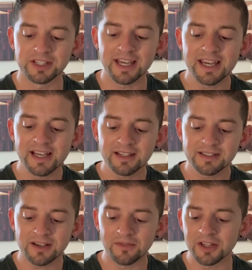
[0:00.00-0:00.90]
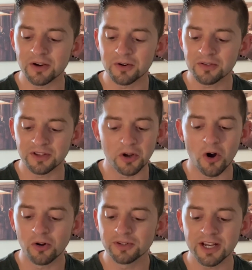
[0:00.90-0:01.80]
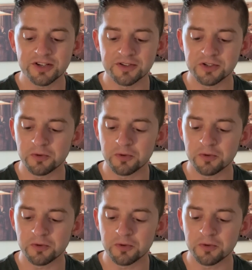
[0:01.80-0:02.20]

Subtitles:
kings of the earth and all nations,